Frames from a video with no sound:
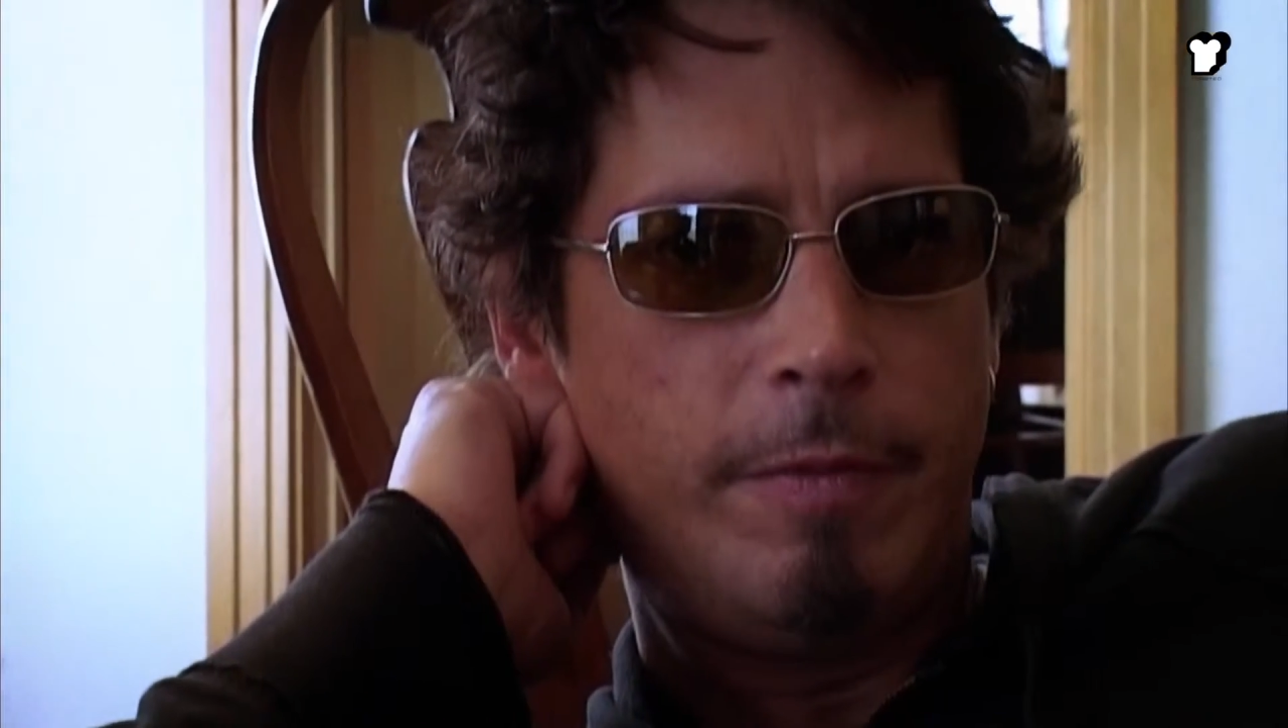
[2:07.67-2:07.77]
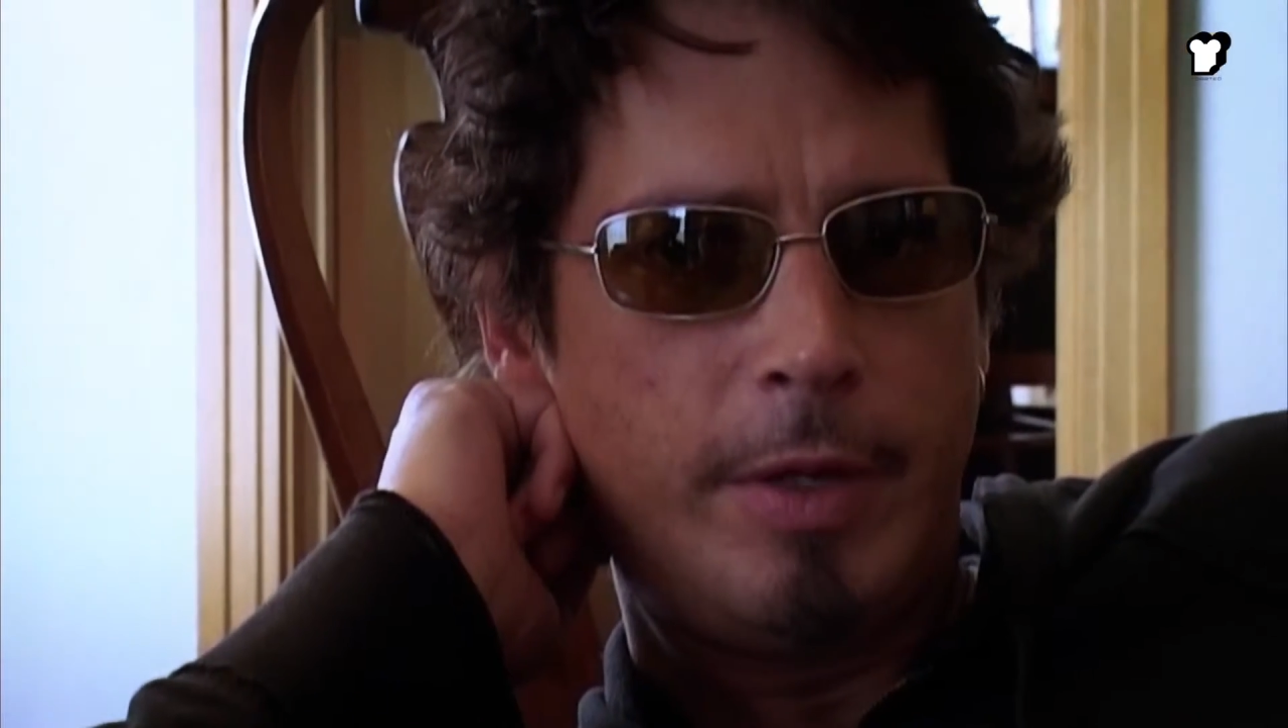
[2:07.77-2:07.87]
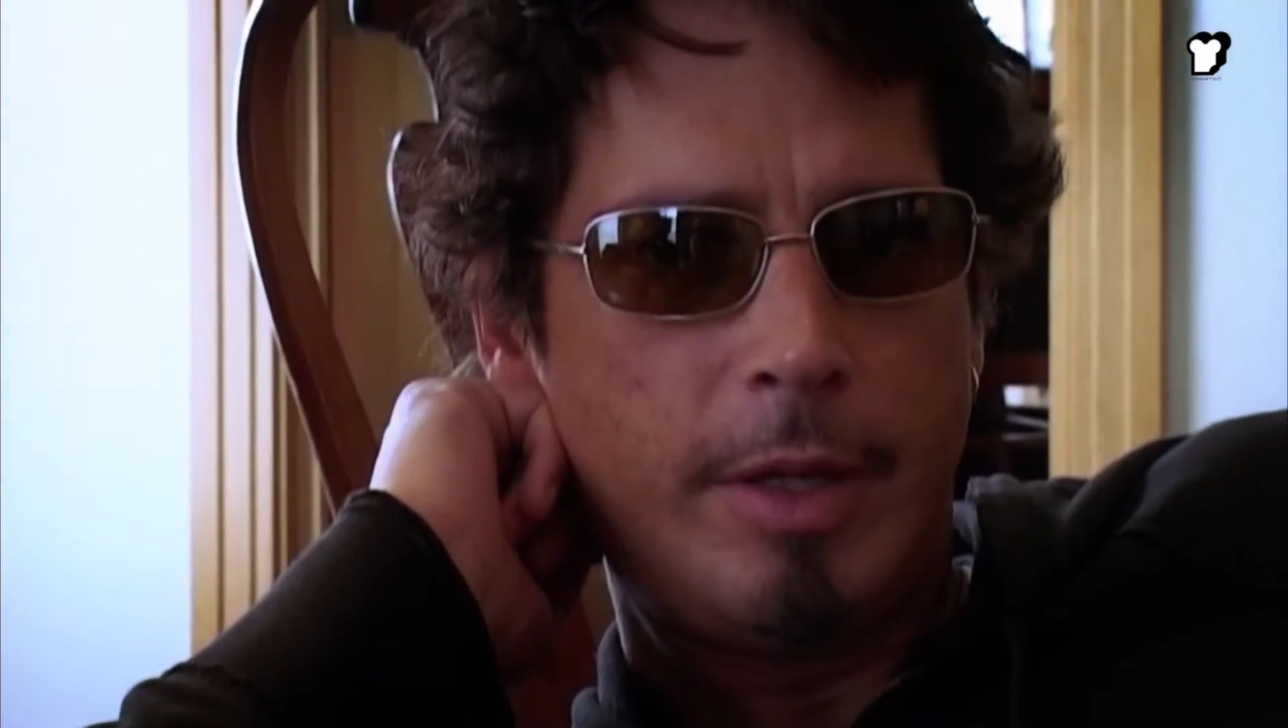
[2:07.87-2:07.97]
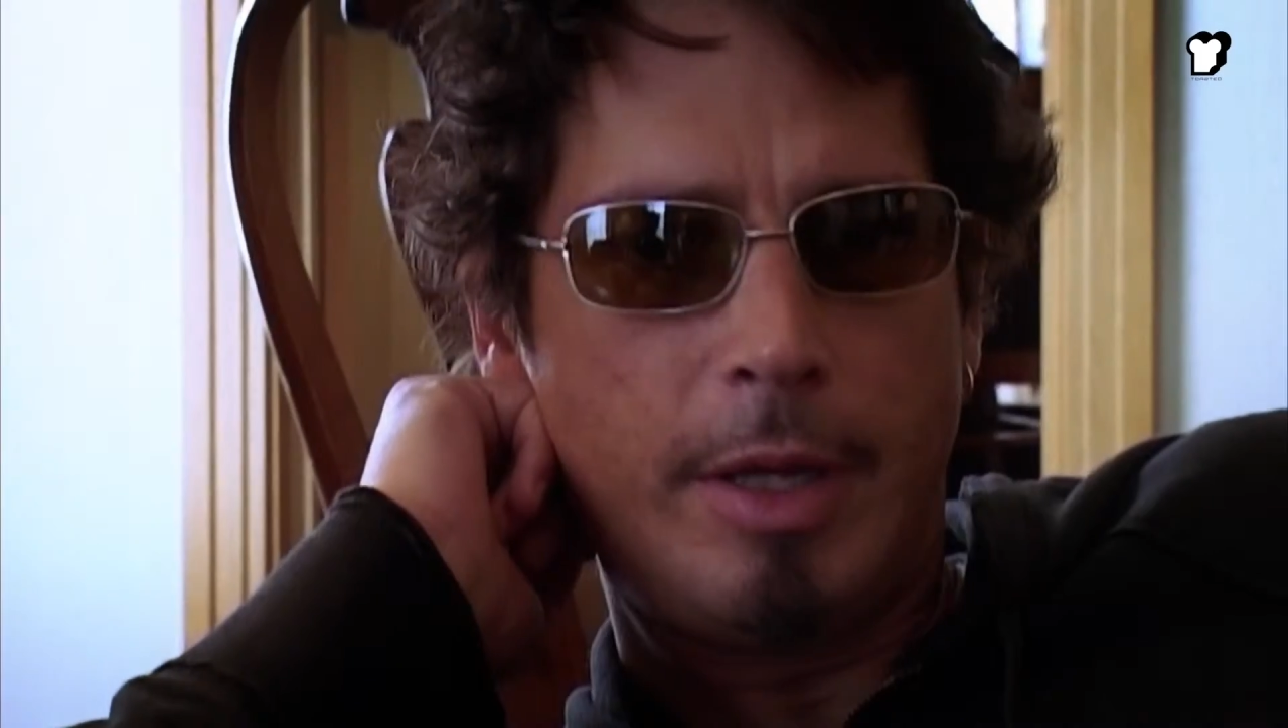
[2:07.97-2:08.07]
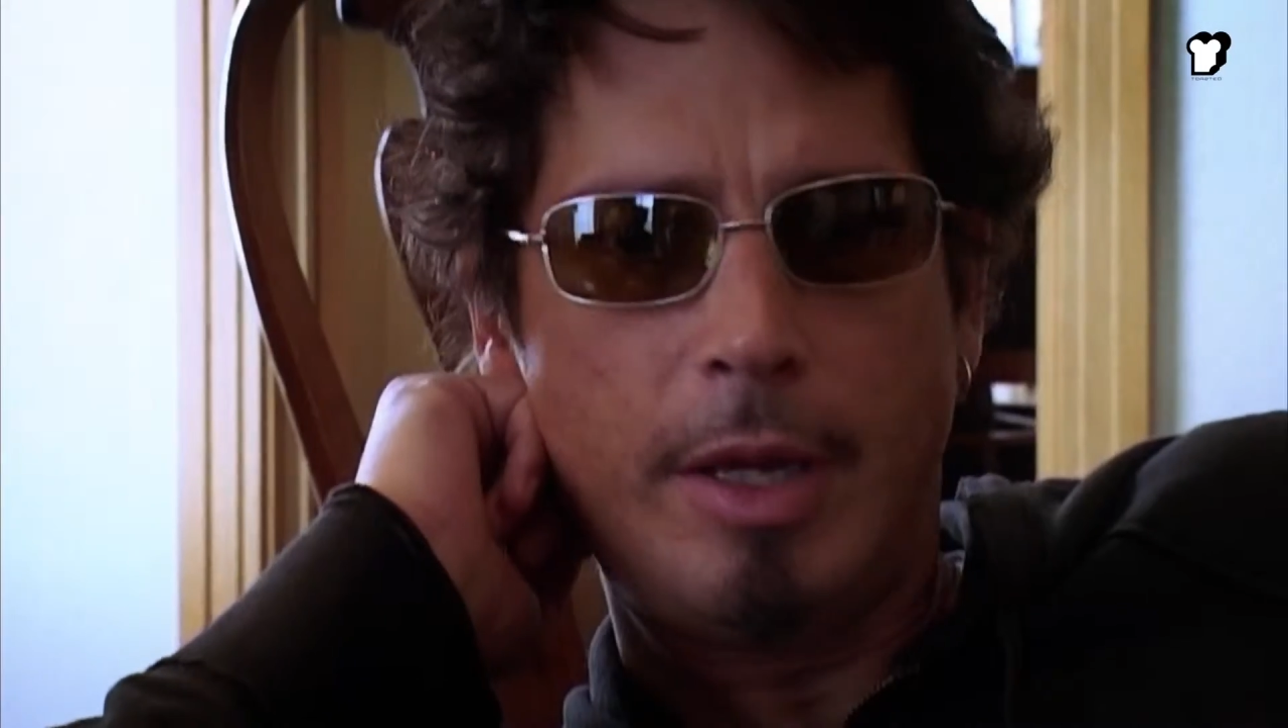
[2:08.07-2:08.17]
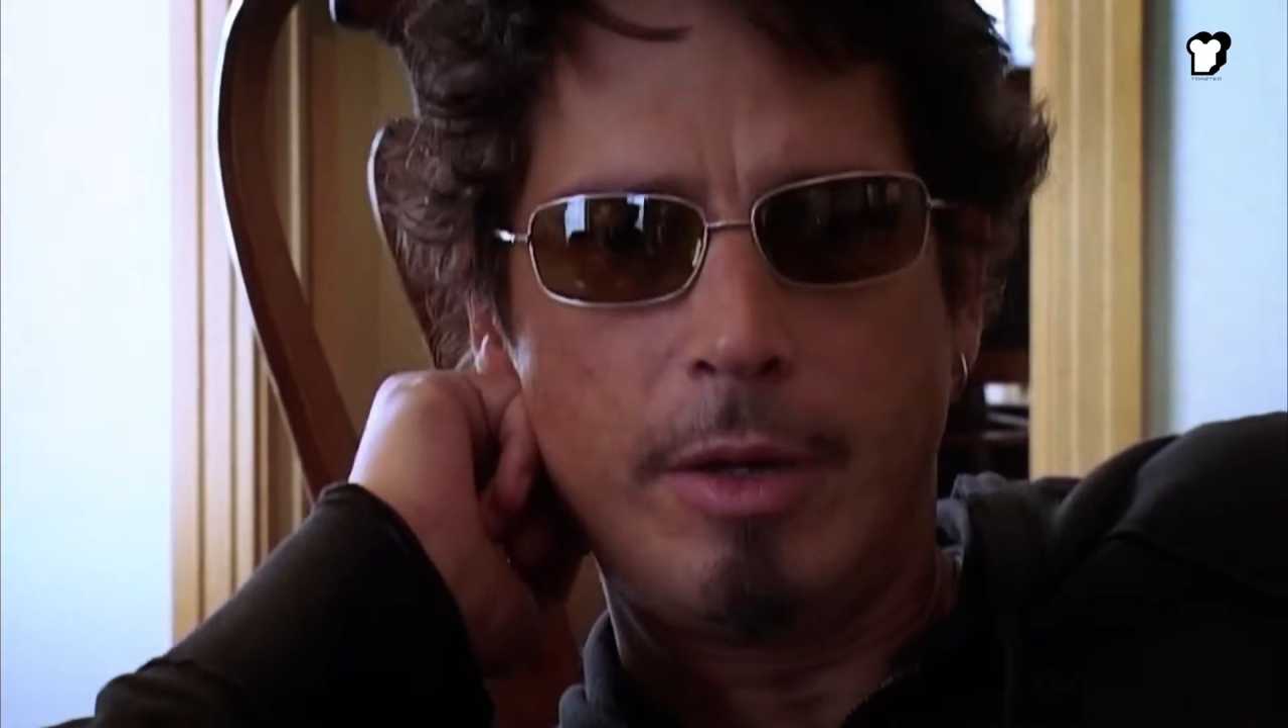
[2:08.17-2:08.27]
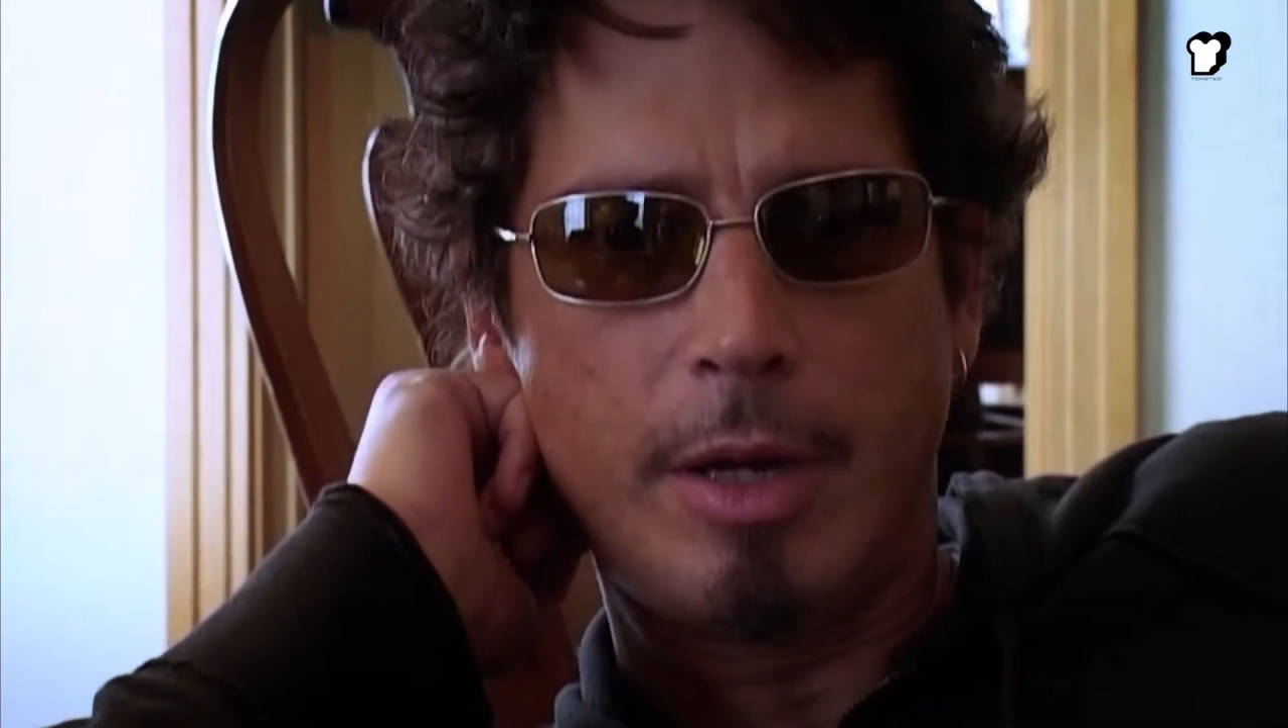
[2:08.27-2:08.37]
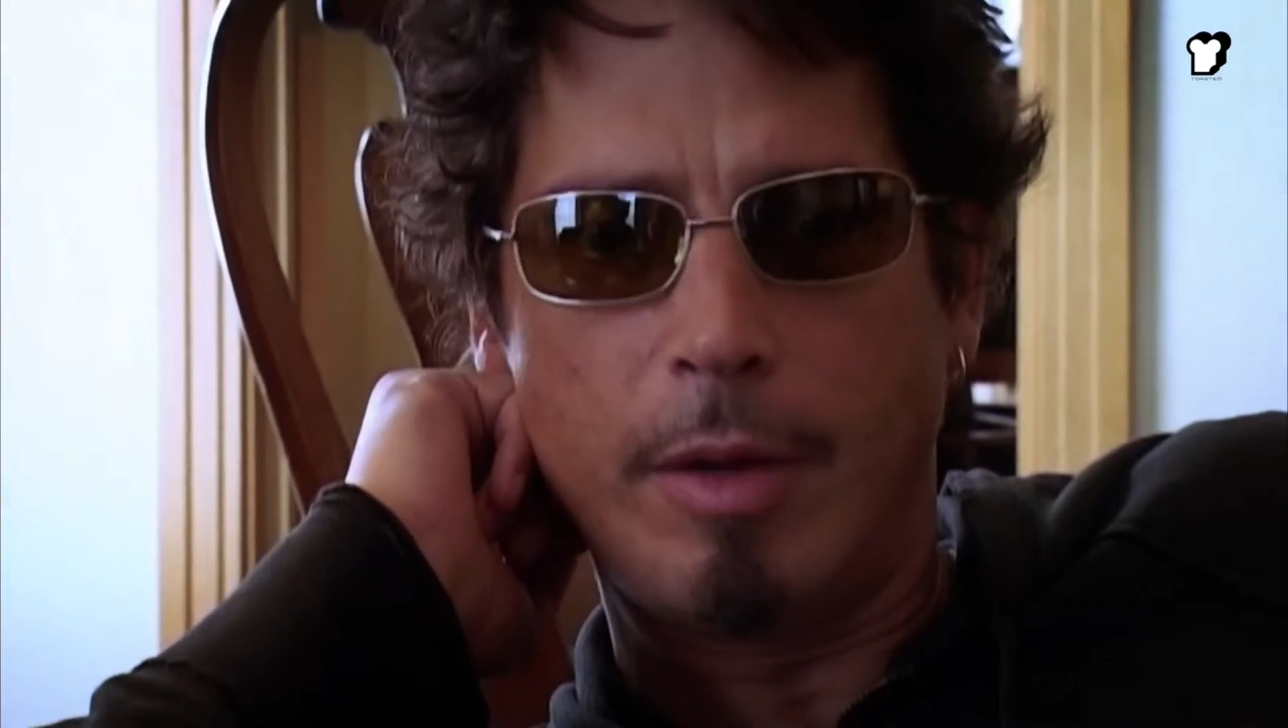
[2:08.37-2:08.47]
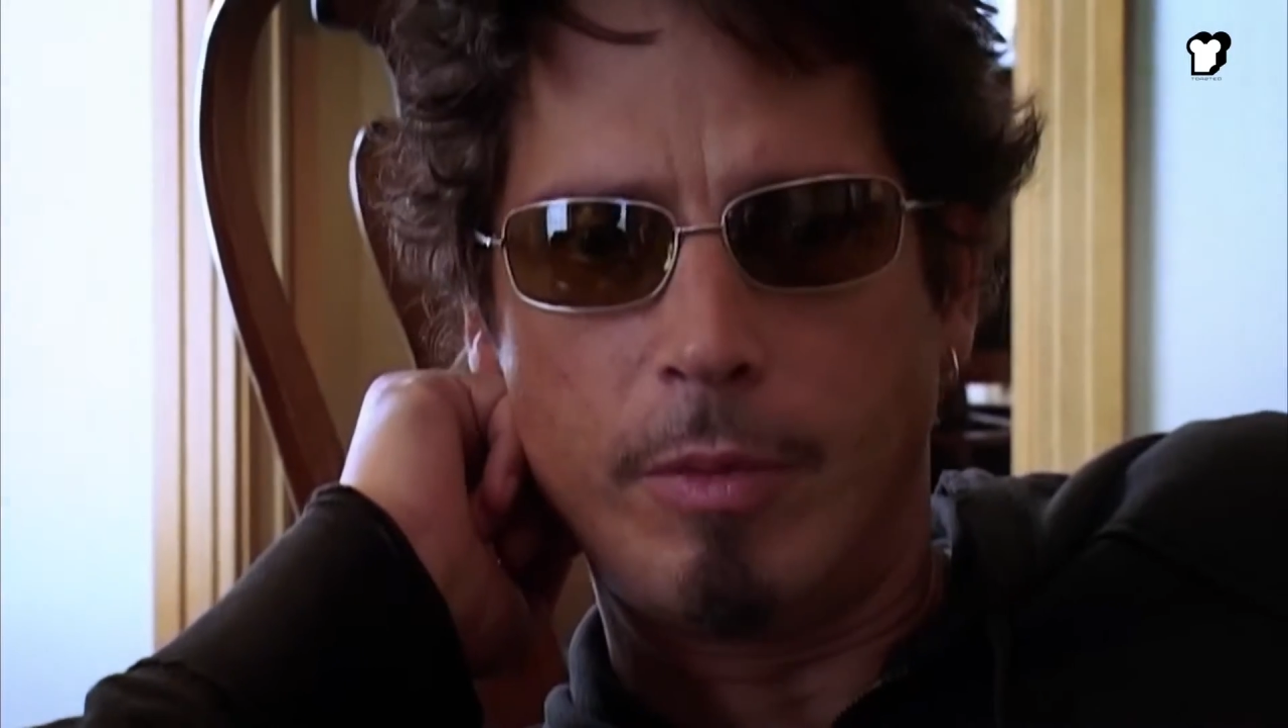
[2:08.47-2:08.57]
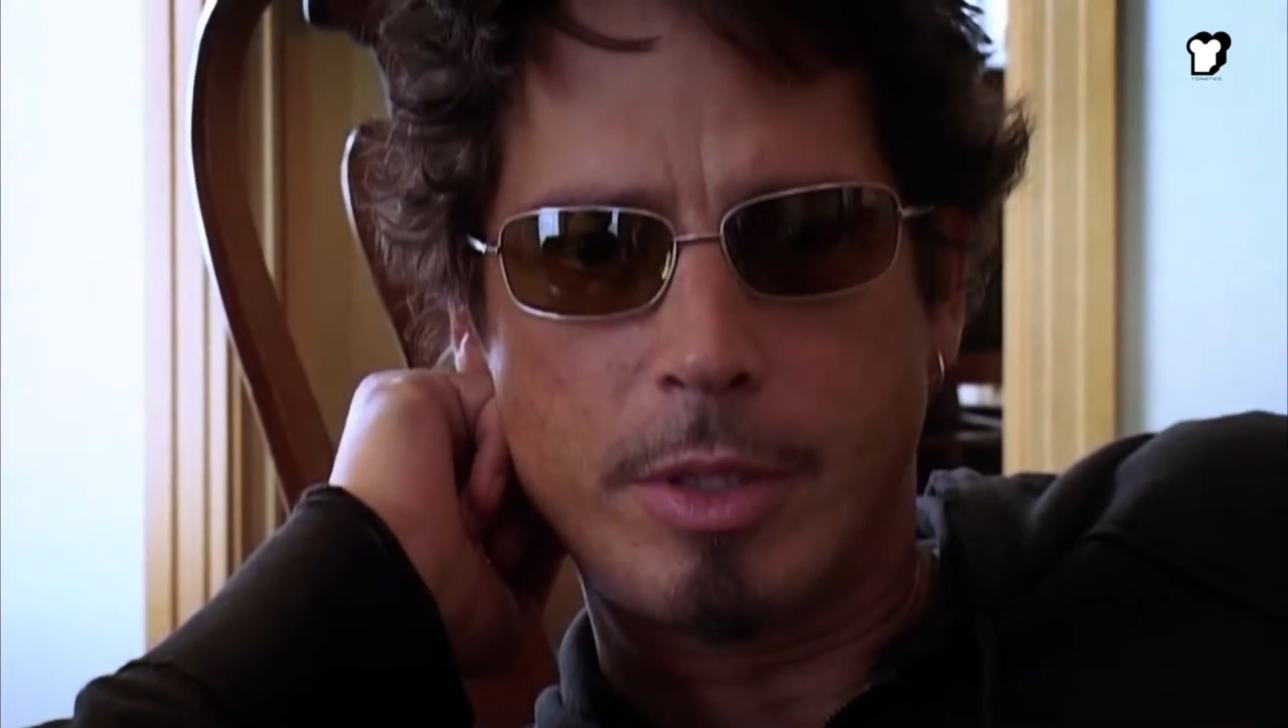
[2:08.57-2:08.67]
via the internet,